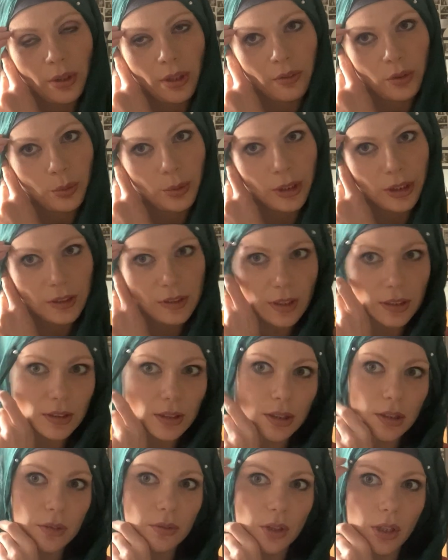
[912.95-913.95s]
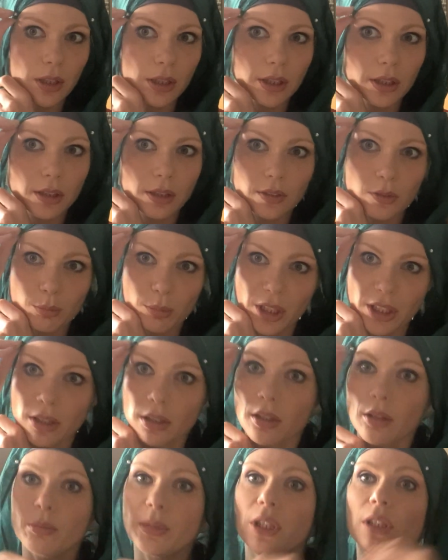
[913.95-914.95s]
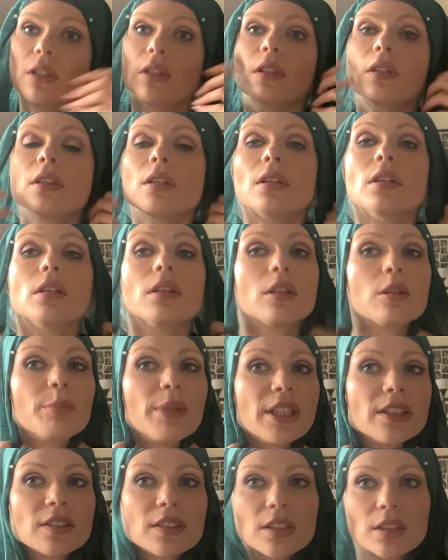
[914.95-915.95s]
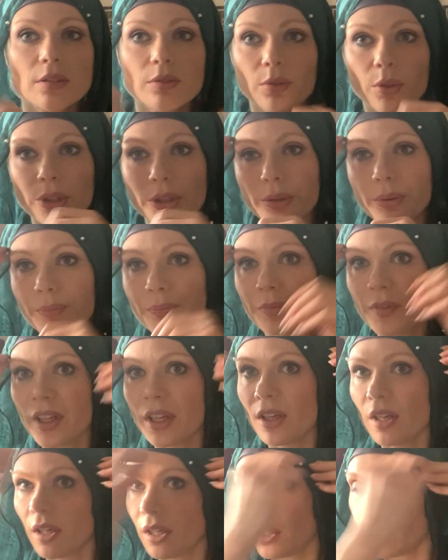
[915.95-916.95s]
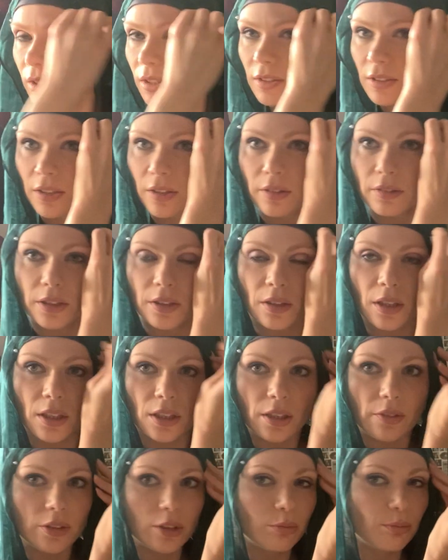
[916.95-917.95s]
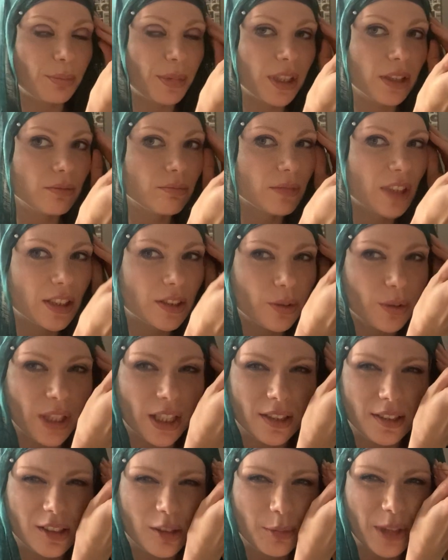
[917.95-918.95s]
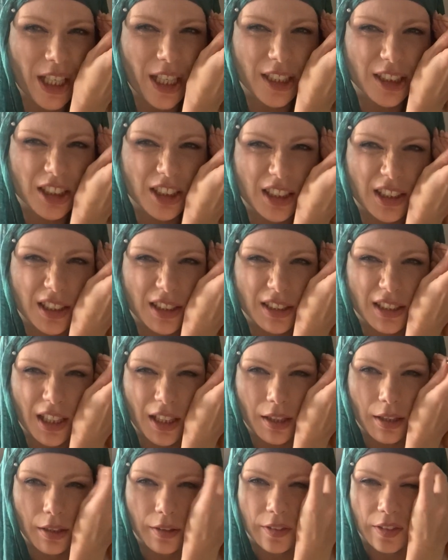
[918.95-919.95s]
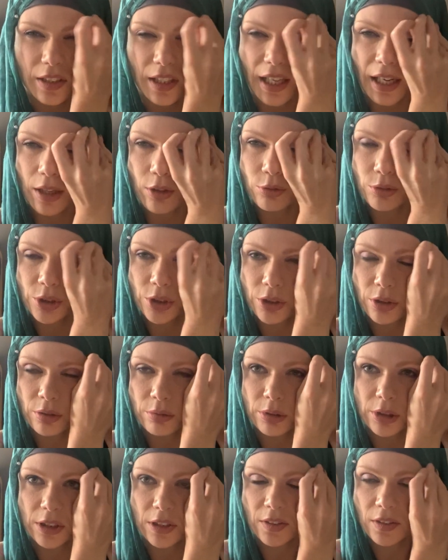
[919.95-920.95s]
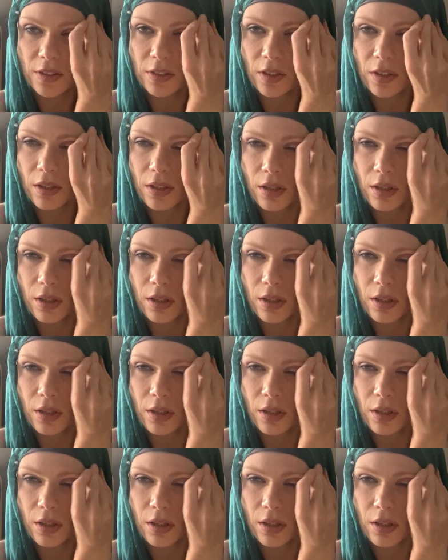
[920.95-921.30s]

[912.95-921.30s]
have a really sensitive noggin, this might not be the best thing for you. So they're not even, but that's okay because I'm actually going to take these out, which is